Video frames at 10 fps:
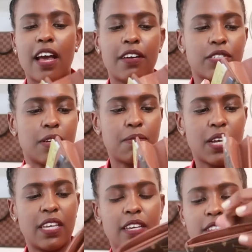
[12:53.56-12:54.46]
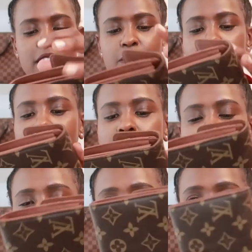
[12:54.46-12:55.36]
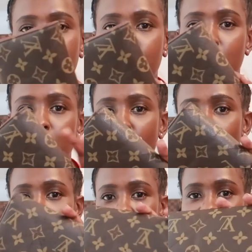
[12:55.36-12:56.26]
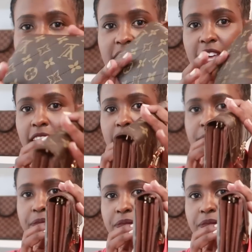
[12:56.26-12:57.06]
I have some money and some stuff, so I have a very big wallet in there.